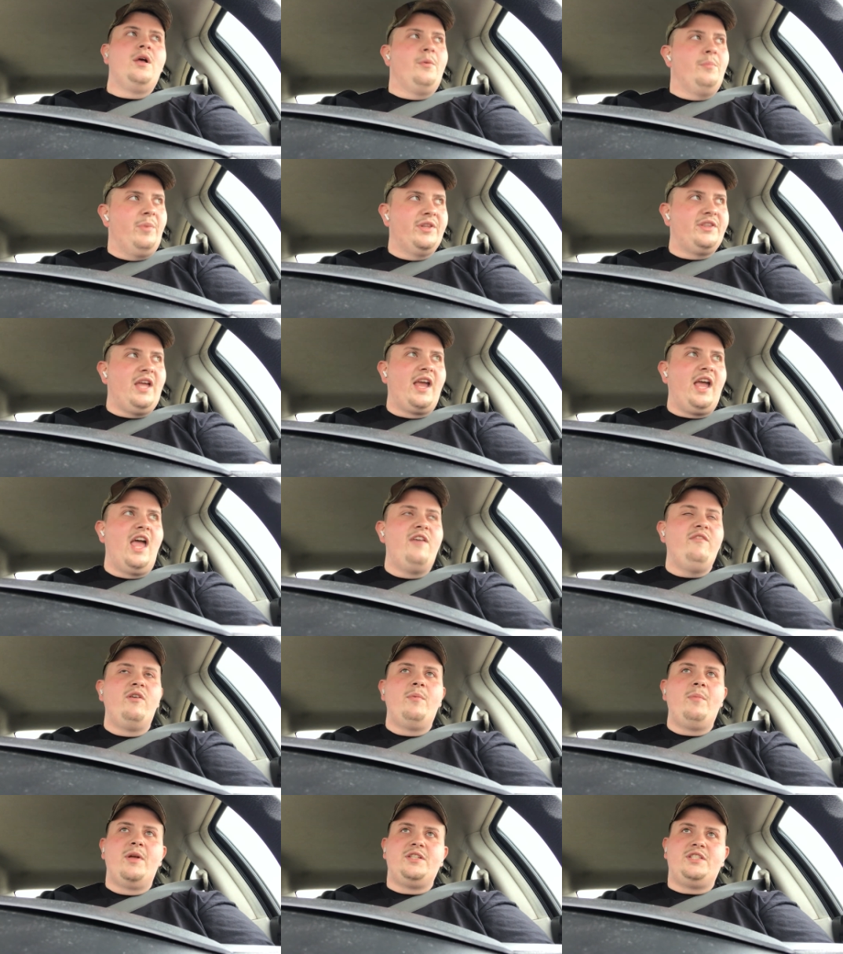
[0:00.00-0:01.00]
But they
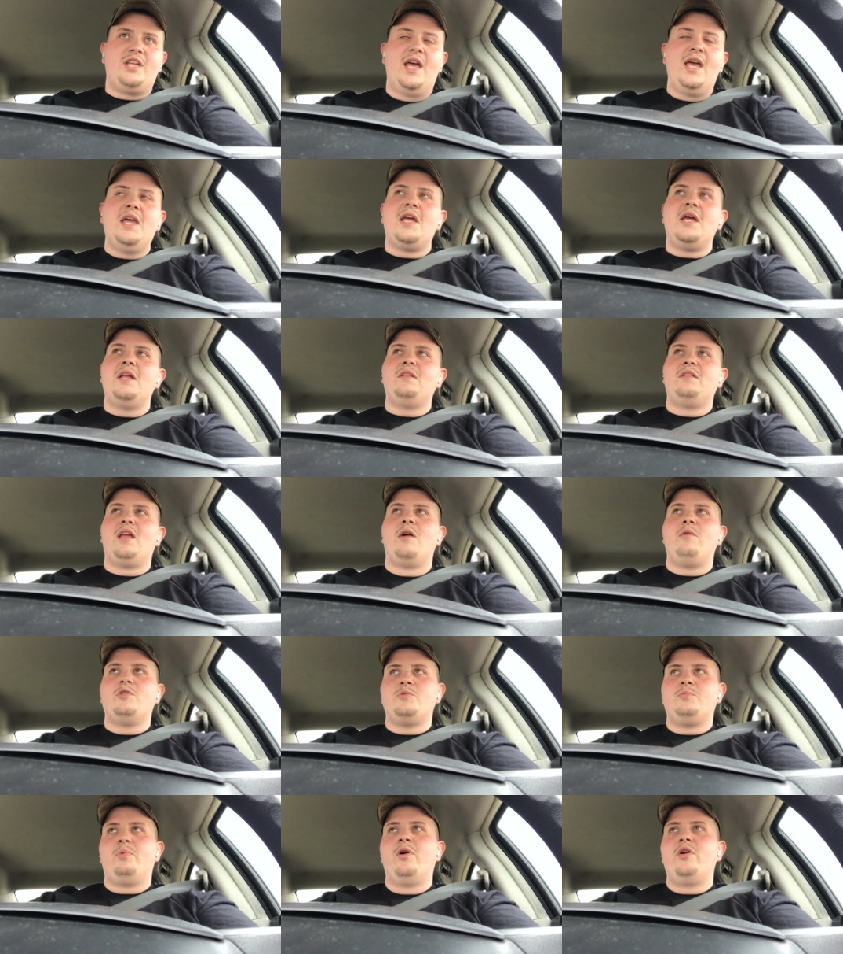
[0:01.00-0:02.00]
gave him a ticket that
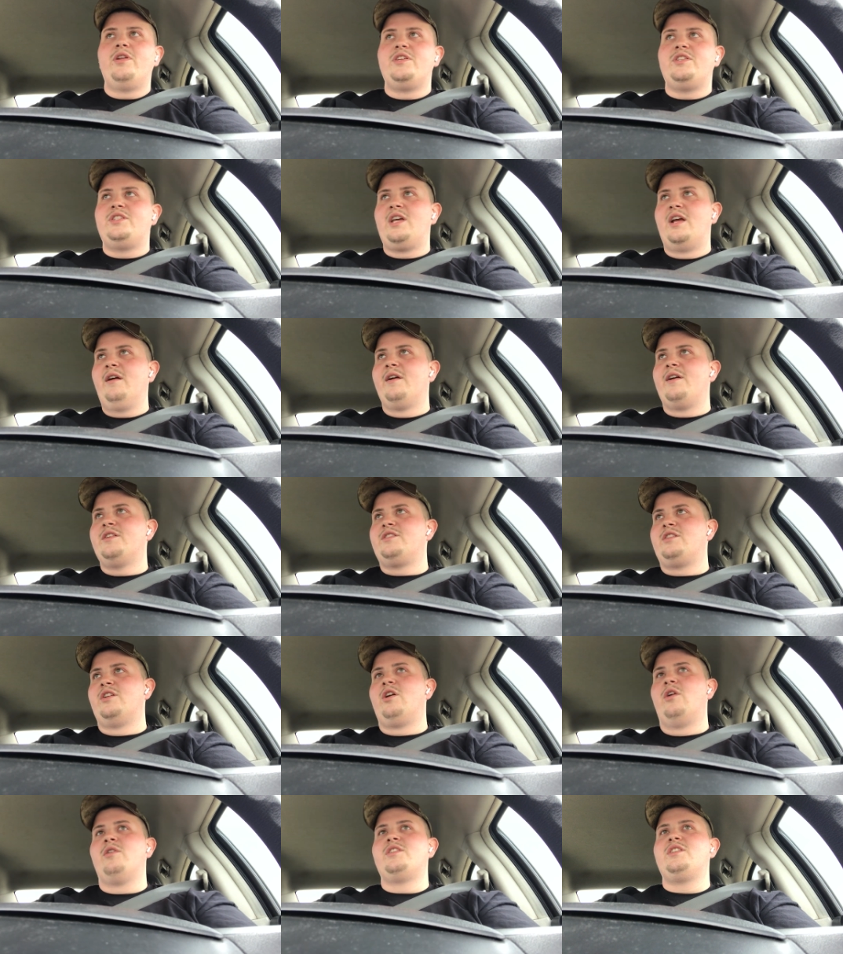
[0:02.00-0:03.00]
was pretty serious.
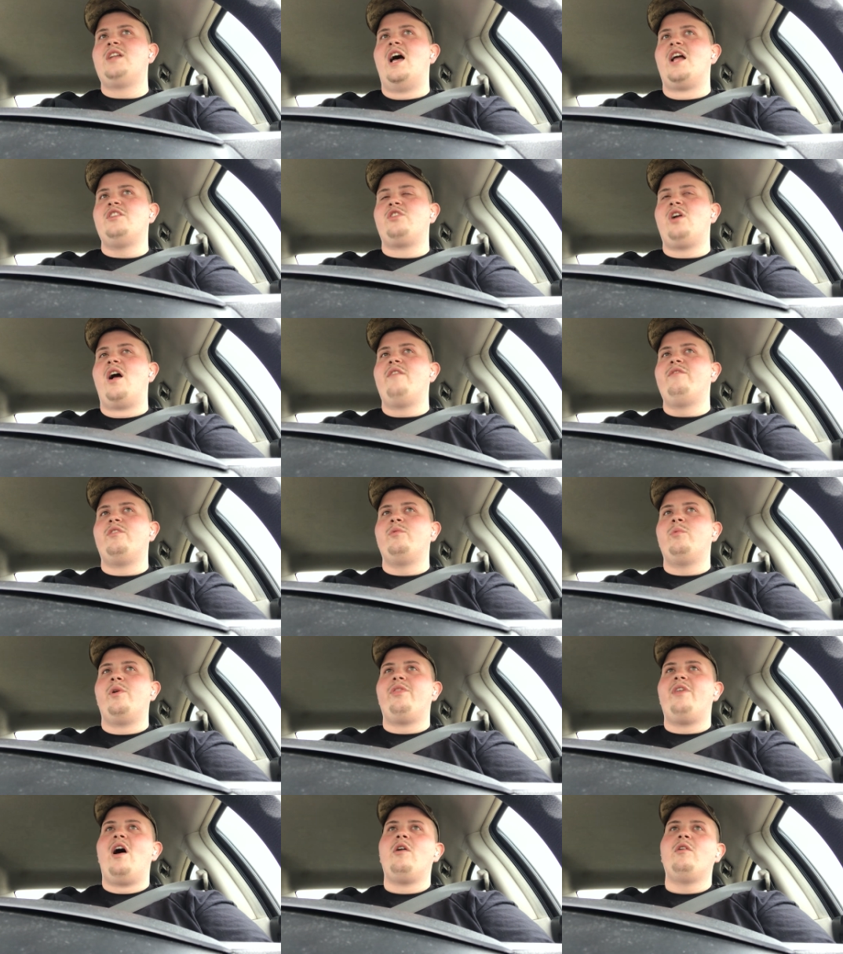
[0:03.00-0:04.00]
You know, it's not driving
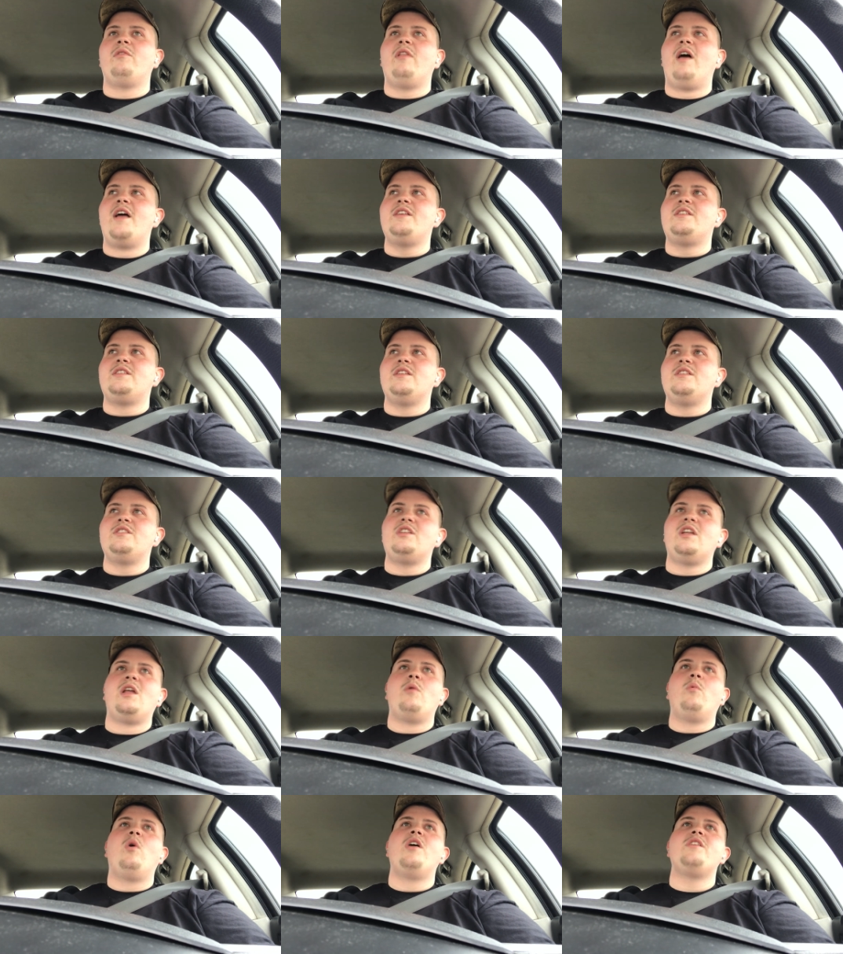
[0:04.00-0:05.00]
without a license,
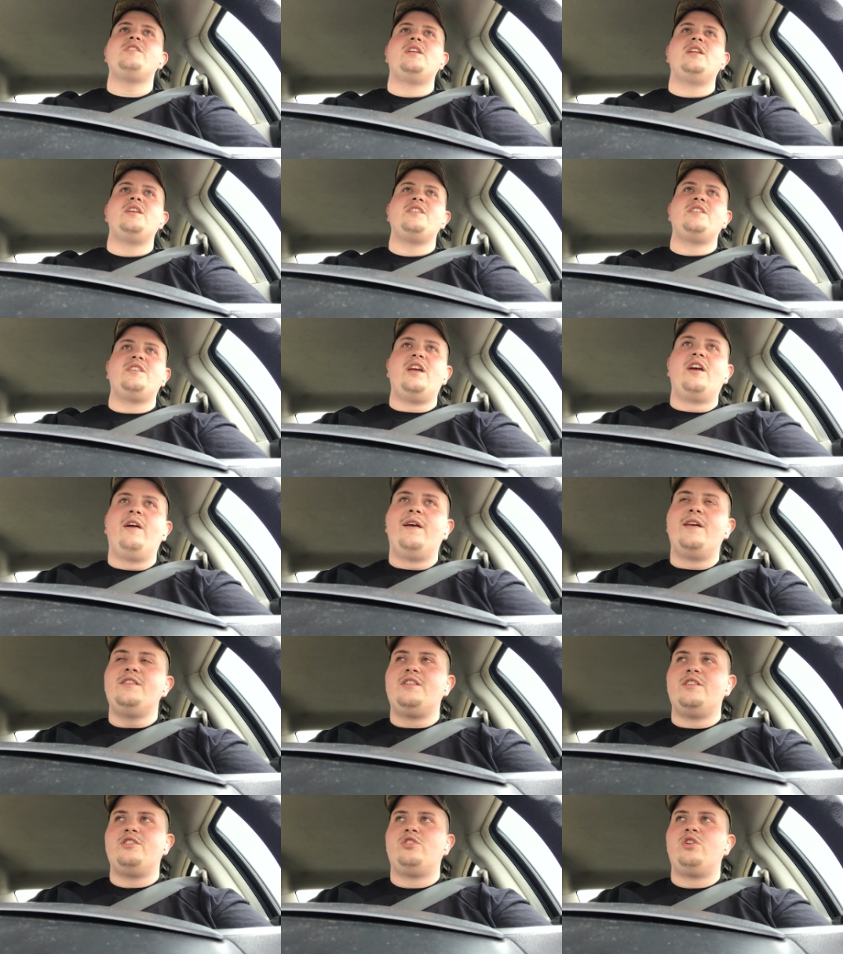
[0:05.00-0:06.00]
and it wasn't as
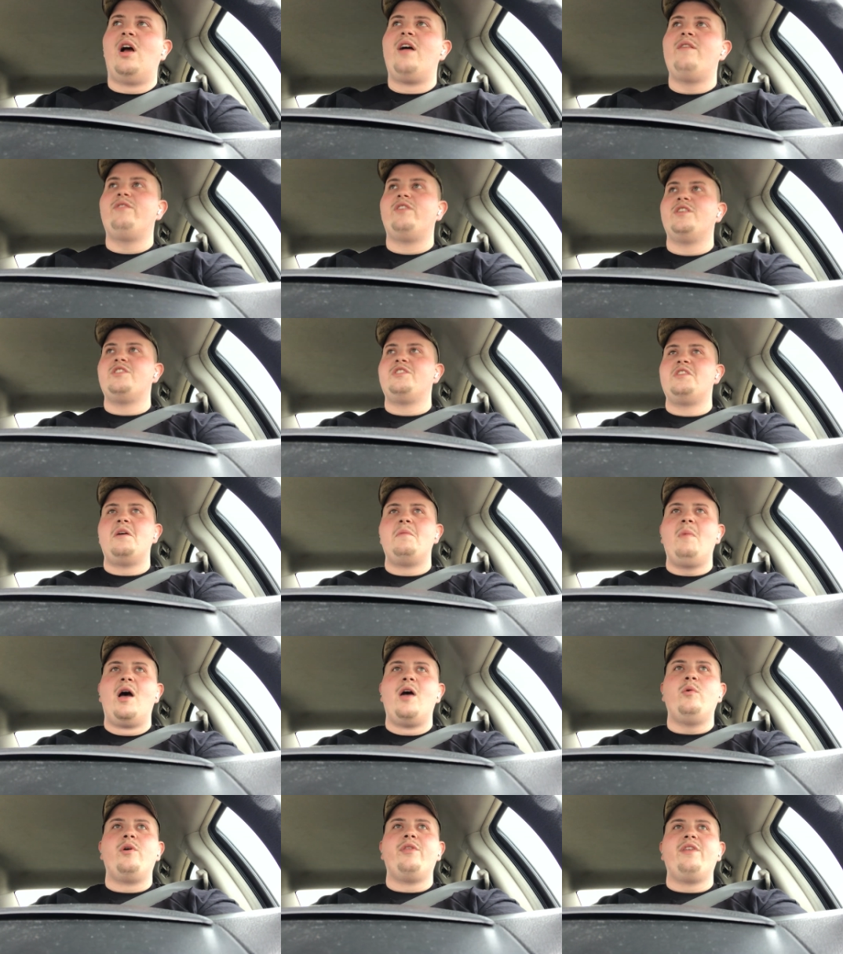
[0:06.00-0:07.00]
serious as driving a
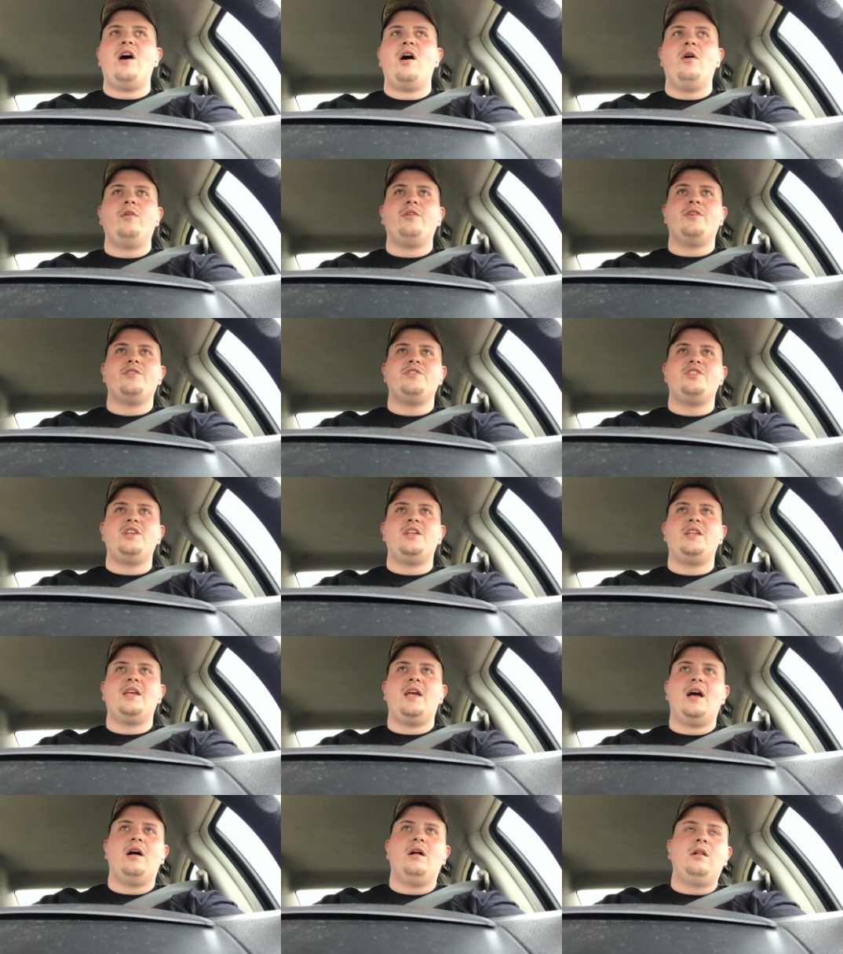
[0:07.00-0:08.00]
semi without your
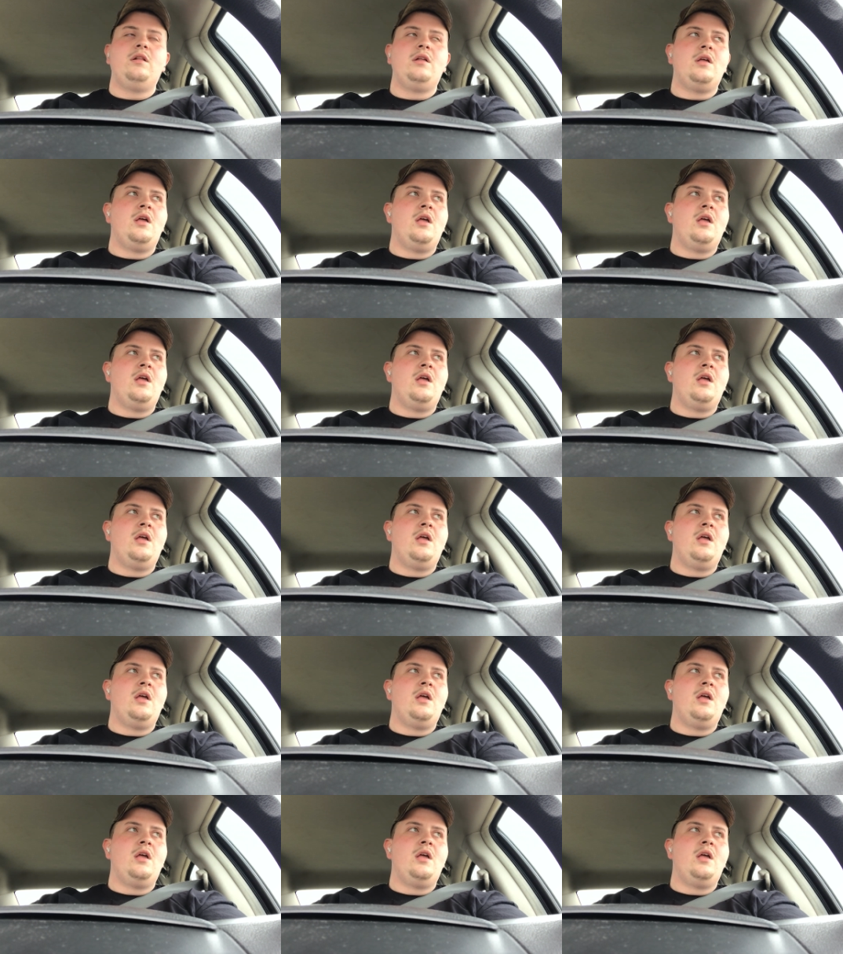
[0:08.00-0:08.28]
CDL.